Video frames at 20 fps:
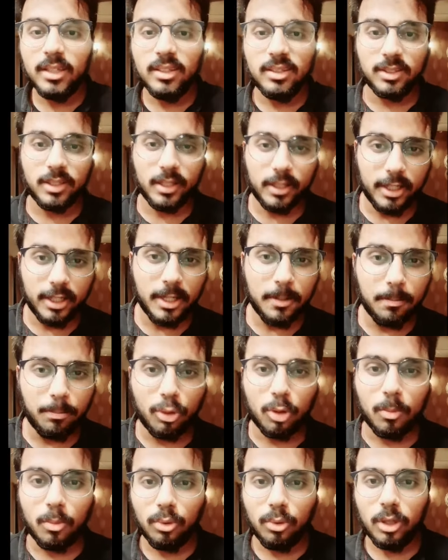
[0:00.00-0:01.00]
in selling
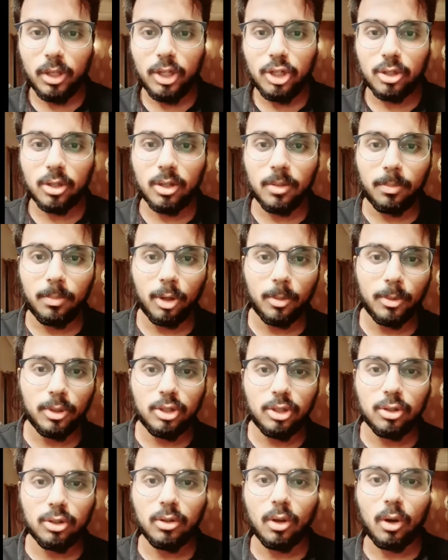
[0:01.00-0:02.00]
promotion
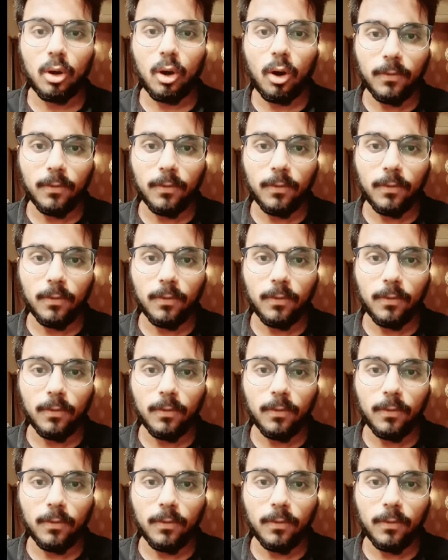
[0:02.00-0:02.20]
proposition